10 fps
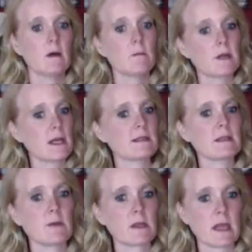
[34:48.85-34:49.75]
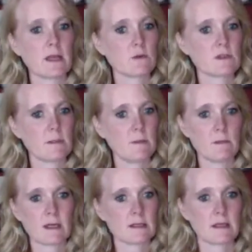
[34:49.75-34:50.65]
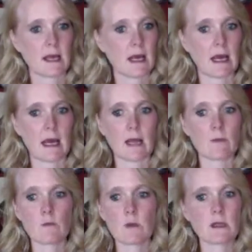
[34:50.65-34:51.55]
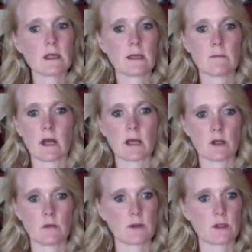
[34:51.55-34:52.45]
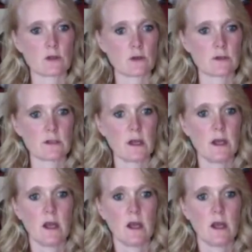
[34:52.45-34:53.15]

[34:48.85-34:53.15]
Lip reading: But again, typically I don't step in because I really am not good with adults.